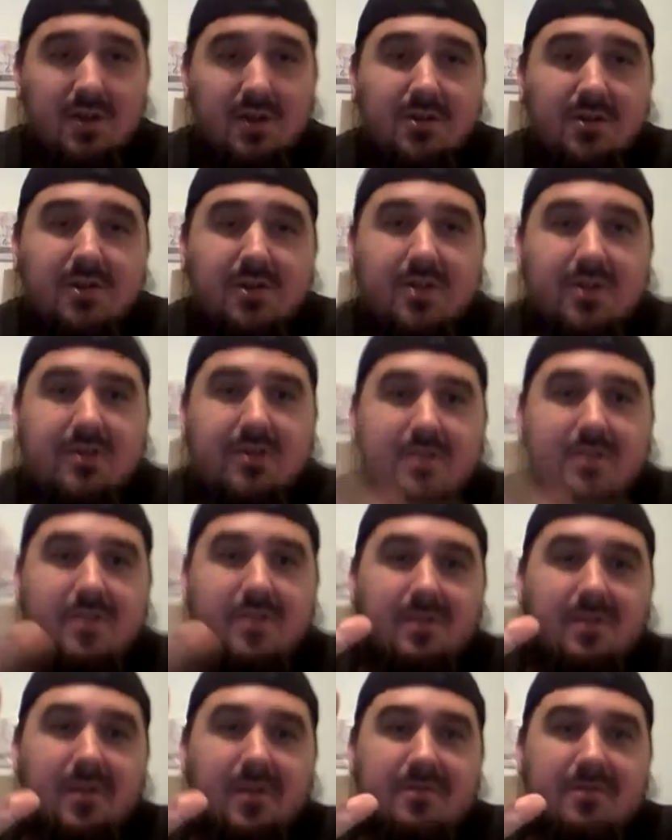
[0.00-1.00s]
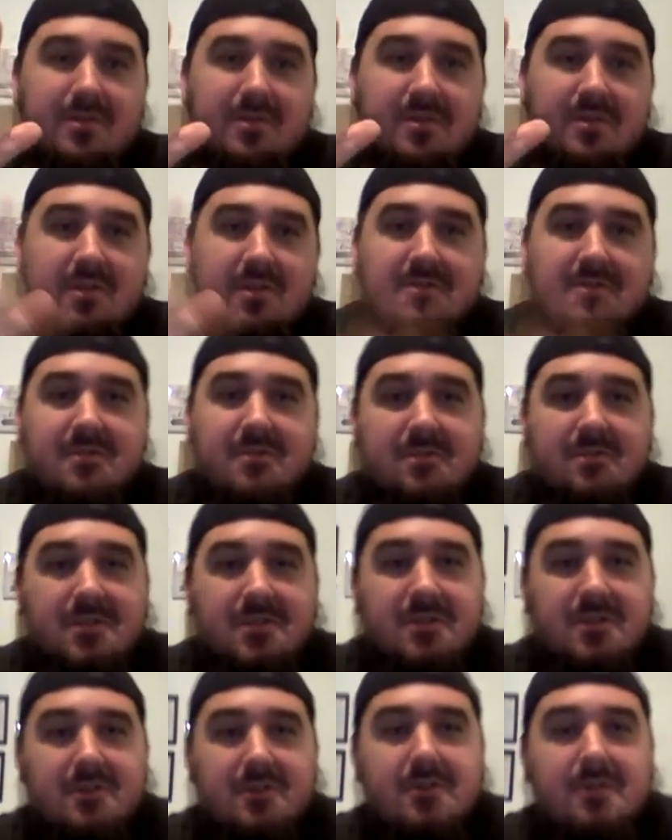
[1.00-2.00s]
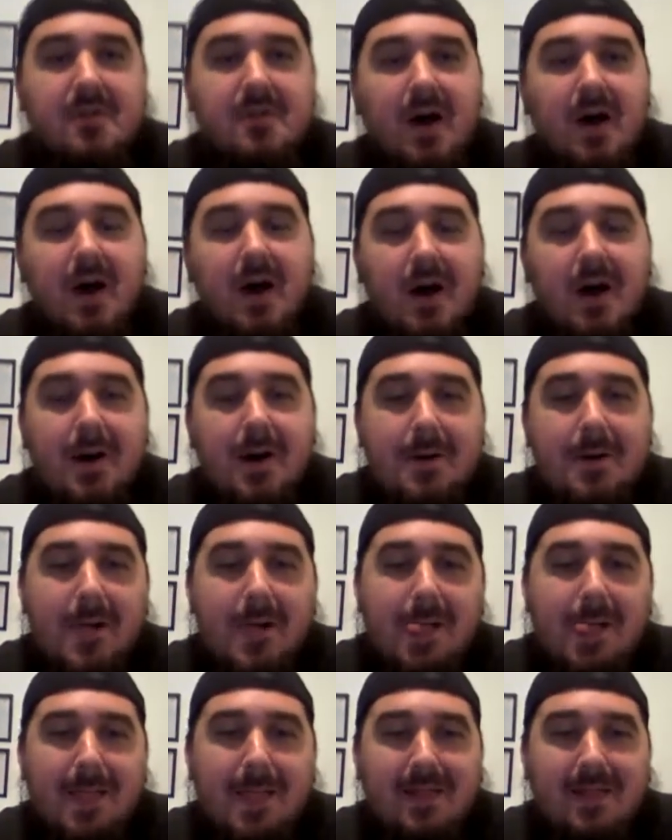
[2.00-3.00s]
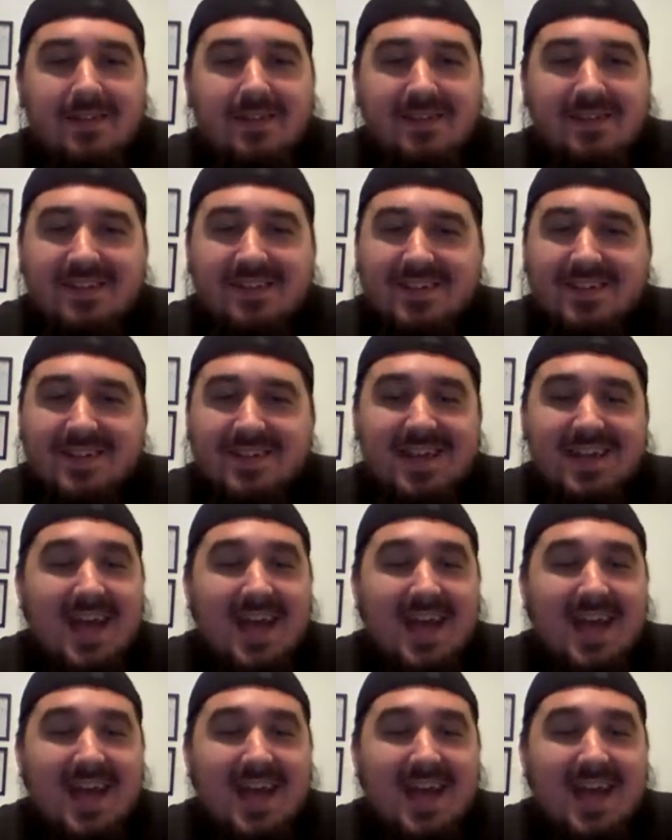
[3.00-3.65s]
Jesus. Love Jesus loves you. Jesus. Uh, Jesus.